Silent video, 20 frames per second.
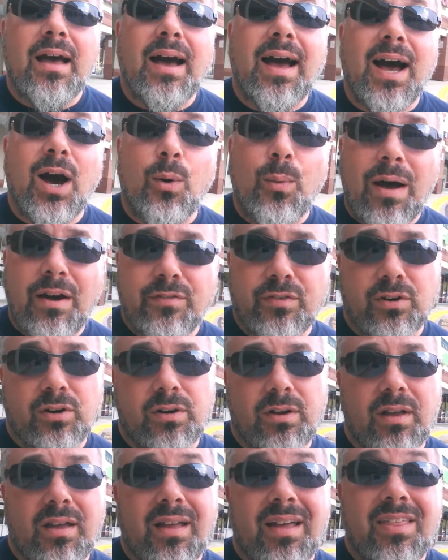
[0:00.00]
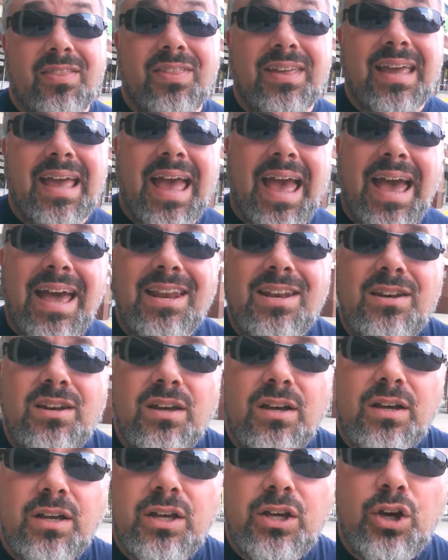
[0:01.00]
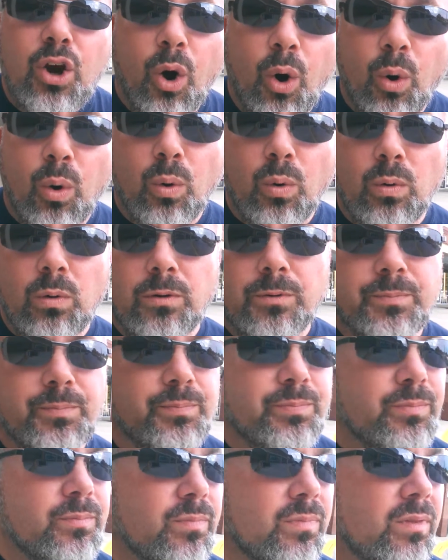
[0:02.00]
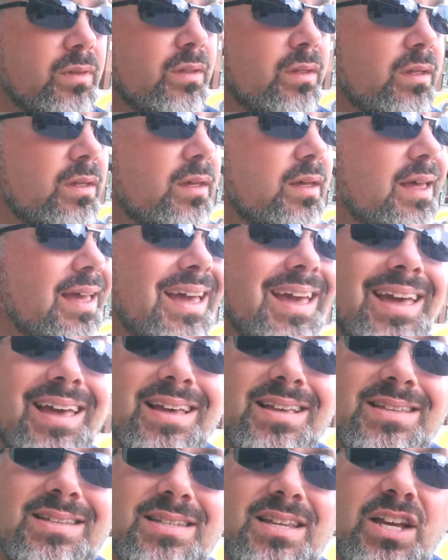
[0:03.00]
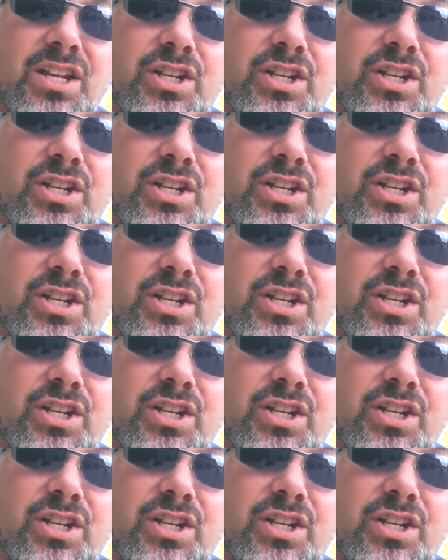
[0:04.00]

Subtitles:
However, the end goal is